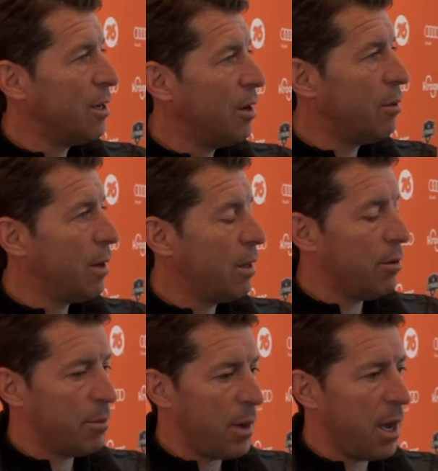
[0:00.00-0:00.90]
You know, when I
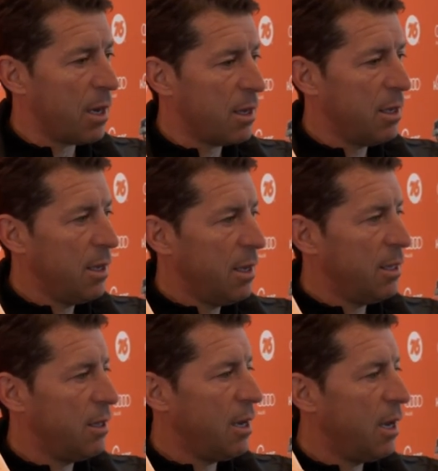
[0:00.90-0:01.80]
look back
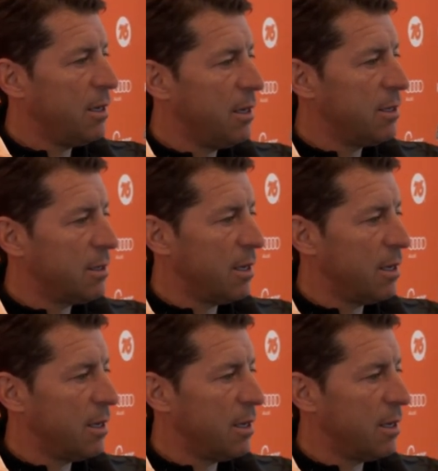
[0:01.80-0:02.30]
in the 90s